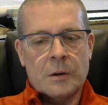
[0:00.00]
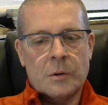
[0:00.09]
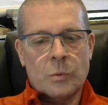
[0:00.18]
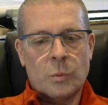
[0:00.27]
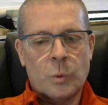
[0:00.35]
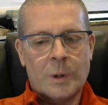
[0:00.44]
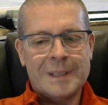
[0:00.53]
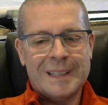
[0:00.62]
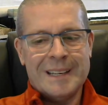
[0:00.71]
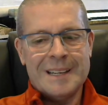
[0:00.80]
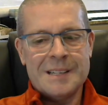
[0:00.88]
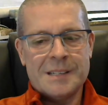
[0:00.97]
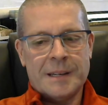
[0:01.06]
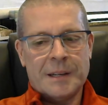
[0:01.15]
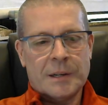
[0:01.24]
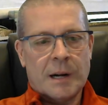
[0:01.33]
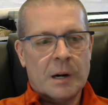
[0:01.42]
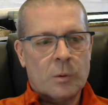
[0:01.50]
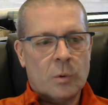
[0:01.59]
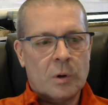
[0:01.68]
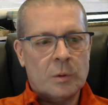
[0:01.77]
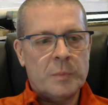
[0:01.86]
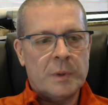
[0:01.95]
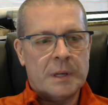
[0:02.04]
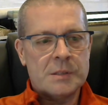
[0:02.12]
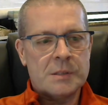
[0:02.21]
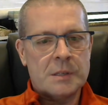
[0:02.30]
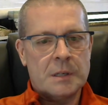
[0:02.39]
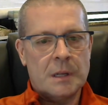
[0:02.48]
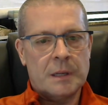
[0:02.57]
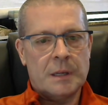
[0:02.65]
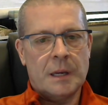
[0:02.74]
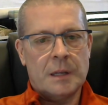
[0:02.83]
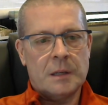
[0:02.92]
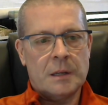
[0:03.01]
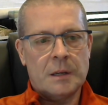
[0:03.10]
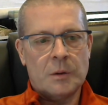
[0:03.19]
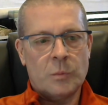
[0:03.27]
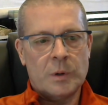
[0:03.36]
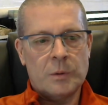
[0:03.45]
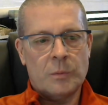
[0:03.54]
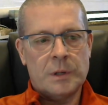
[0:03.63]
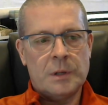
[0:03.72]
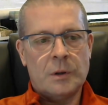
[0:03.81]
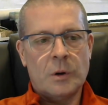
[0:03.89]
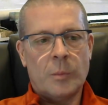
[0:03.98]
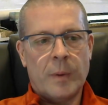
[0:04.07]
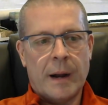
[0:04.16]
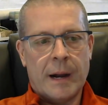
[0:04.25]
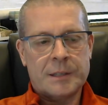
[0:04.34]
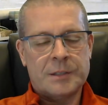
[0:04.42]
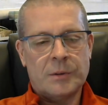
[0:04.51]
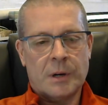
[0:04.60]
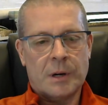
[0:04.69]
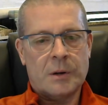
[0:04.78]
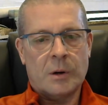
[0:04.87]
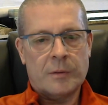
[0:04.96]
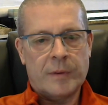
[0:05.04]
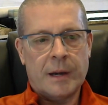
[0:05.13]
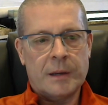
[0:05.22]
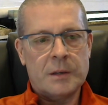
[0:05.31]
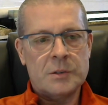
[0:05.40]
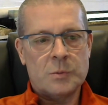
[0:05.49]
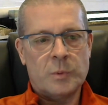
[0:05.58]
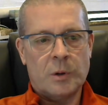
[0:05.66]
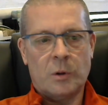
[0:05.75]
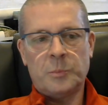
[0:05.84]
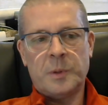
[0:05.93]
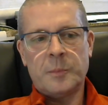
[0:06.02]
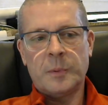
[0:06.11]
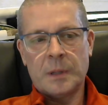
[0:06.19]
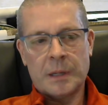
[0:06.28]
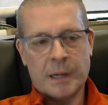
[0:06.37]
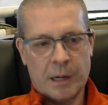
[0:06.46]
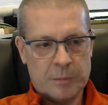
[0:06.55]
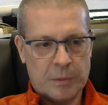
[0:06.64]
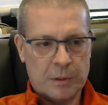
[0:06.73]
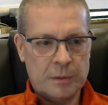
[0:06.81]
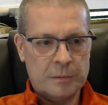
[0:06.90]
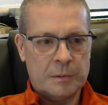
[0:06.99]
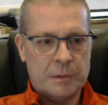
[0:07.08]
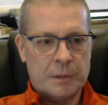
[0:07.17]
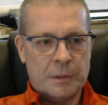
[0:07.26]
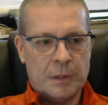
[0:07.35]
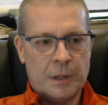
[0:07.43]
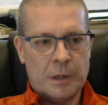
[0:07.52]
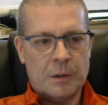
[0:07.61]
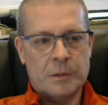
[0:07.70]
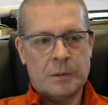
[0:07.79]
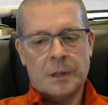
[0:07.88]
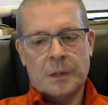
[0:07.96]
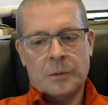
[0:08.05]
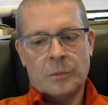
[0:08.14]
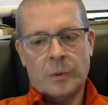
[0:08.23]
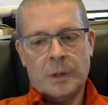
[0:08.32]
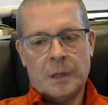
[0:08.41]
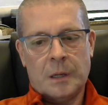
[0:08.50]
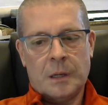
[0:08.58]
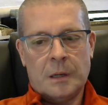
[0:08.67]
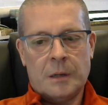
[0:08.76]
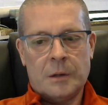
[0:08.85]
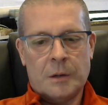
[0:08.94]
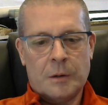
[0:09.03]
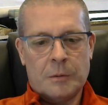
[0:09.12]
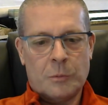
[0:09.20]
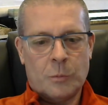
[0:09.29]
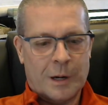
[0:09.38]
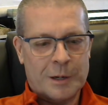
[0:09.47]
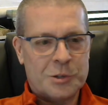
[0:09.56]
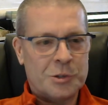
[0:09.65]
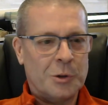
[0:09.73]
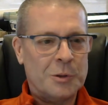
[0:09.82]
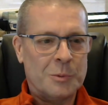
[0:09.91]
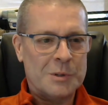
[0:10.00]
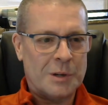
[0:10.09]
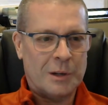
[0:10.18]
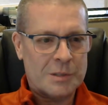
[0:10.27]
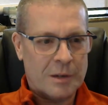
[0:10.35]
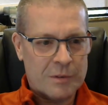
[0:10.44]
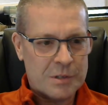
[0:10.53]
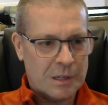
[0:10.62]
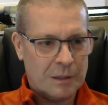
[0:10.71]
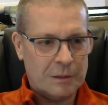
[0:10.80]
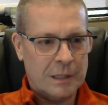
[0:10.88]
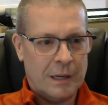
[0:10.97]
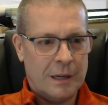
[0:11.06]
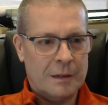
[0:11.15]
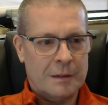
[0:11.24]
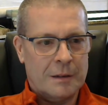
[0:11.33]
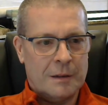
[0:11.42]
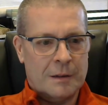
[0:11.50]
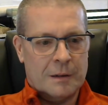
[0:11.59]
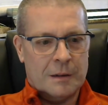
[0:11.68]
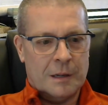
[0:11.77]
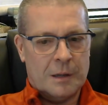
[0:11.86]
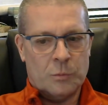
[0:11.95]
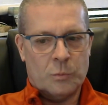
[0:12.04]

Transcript: really easy in our world because, again, when you go back to our core values, we hold people accountable. you know we want to show the results every single day, and